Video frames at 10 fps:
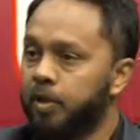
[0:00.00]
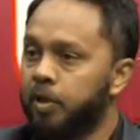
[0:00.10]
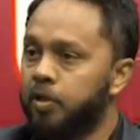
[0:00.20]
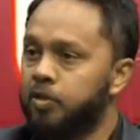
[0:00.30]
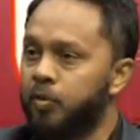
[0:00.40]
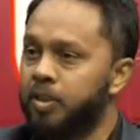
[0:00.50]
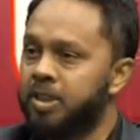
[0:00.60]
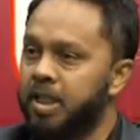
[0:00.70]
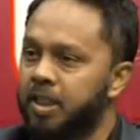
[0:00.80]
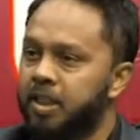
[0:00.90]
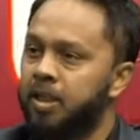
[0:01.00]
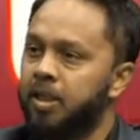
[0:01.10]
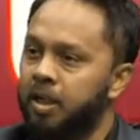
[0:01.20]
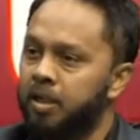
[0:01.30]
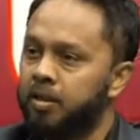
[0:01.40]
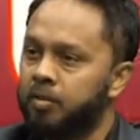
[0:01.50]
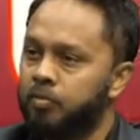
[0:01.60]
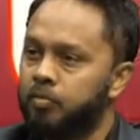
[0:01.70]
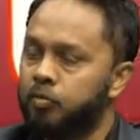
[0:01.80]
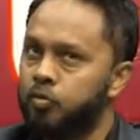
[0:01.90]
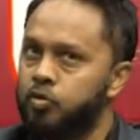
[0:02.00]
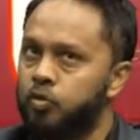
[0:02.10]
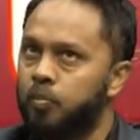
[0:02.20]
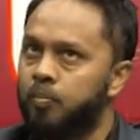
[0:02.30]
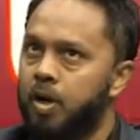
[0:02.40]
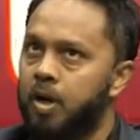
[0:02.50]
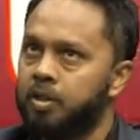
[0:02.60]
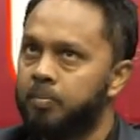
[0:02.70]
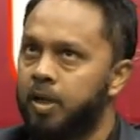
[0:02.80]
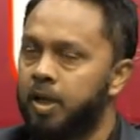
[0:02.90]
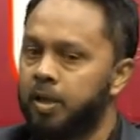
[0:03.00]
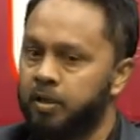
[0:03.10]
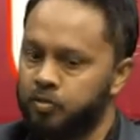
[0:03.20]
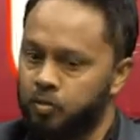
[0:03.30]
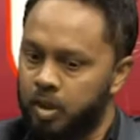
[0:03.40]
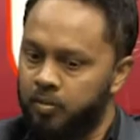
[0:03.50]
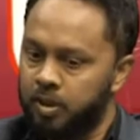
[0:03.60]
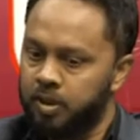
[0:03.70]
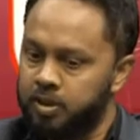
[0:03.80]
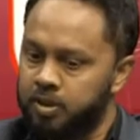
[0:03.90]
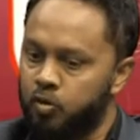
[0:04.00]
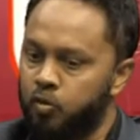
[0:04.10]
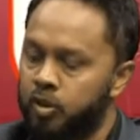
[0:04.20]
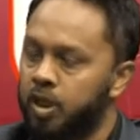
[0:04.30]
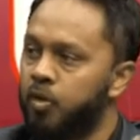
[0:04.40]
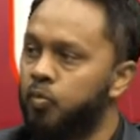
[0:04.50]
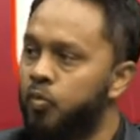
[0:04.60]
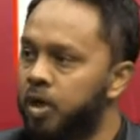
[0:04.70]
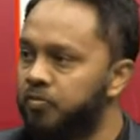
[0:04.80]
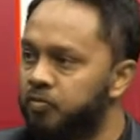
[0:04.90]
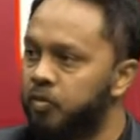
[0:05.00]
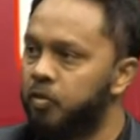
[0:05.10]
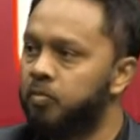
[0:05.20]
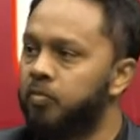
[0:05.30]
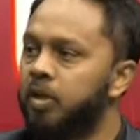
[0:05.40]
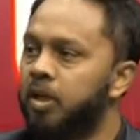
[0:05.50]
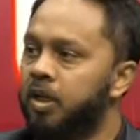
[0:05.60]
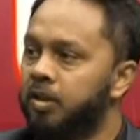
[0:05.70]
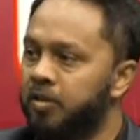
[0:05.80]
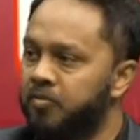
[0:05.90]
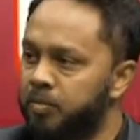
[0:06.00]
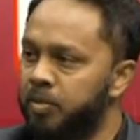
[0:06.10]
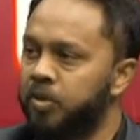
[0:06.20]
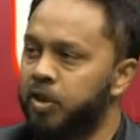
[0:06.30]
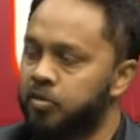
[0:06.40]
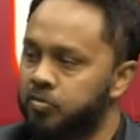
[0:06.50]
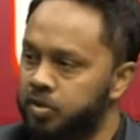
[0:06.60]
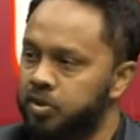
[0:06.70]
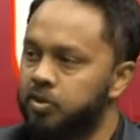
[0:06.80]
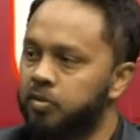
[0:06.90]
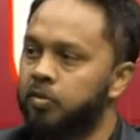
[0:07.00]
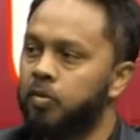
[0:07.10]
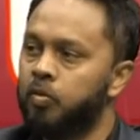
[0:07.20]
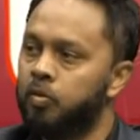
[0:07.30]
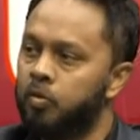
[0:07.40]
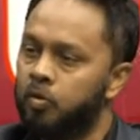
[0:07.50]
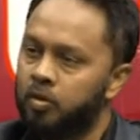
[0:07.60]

So is that the, a crucial part playing so our kids are going away from the family tradition or